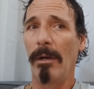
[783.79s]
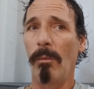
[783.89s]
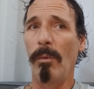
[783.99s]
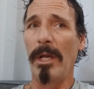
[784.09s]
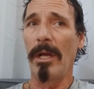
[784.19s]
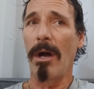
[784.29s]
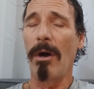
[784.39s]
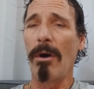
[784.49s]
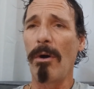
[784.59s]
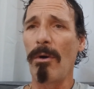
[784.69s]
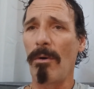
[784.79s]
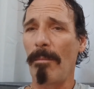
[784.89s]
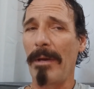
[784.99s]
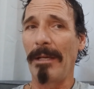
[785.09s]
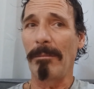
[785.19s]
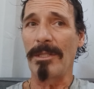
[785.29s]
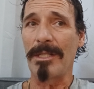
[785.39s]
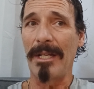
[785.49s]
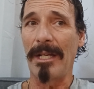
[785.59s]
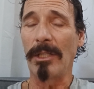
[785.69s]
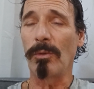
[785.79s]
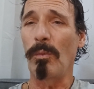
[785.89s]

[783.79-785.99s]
We all make mistakes.